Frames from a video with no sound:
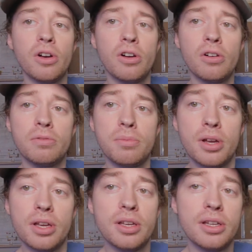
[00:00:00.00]
of
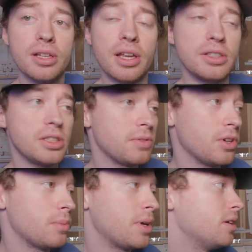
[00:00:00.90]
my latest
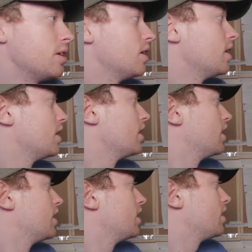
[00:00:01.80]
film, and
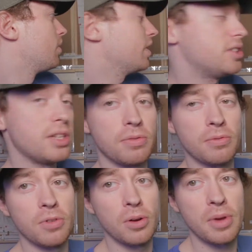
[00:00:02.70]
why it's
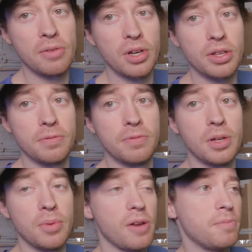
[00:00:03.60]
different from every other
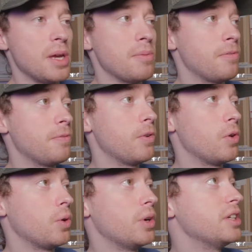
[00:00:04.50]
film that I've made
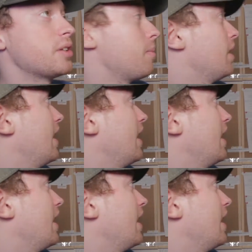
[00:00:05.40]
before is I'm